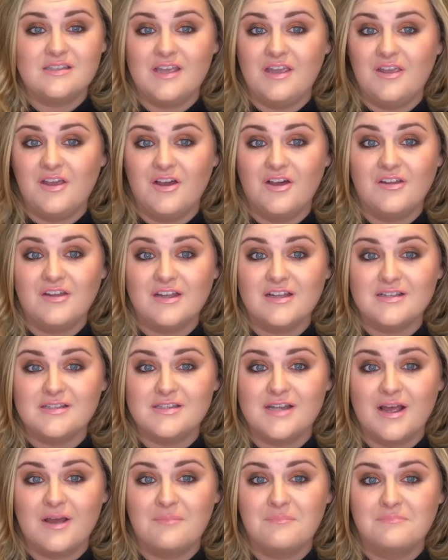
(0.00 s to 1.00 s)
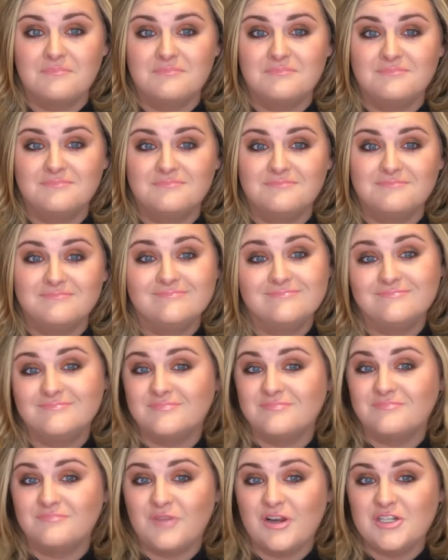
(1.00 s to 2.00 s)
See y'all next time.
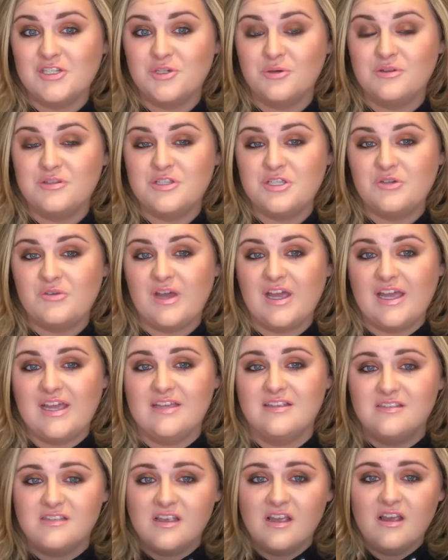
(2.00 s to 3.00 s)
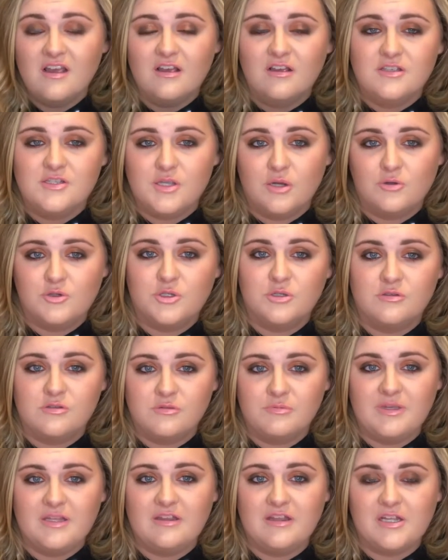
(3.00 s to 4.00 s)
Rachel with 2 A's.
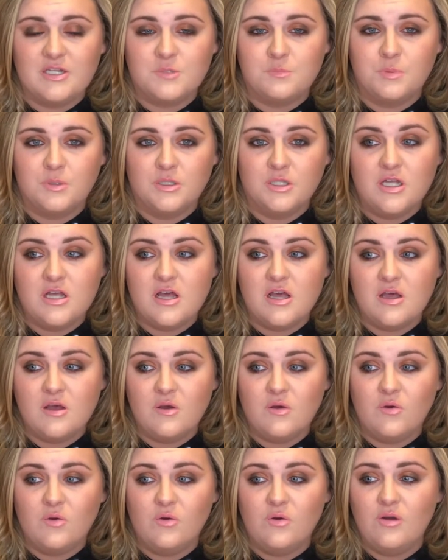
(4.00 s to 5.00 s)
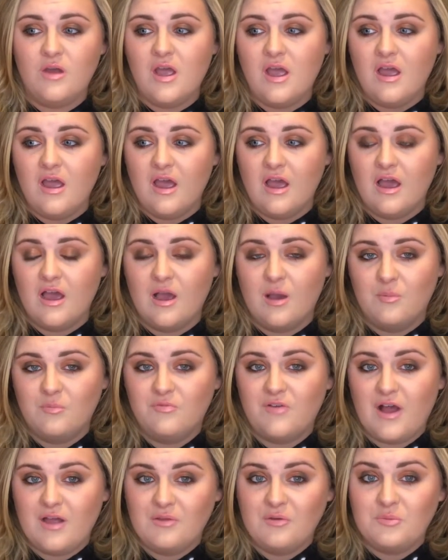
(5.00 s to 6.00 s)
Socials will be linked below.
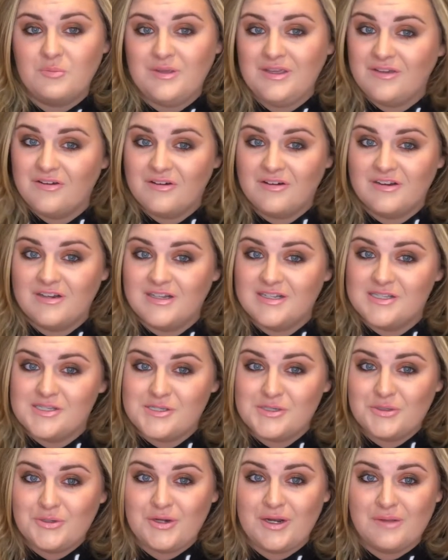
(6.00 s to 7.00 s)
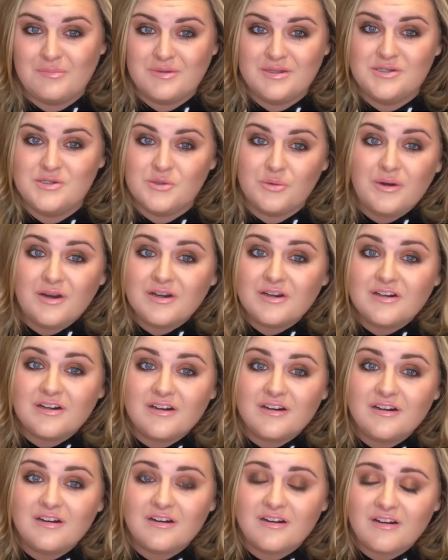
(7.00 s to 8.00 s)
Follow me on Instagram and
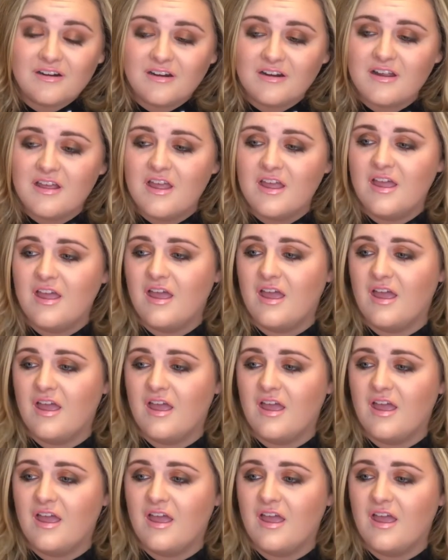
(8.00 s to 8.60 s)
Twitter.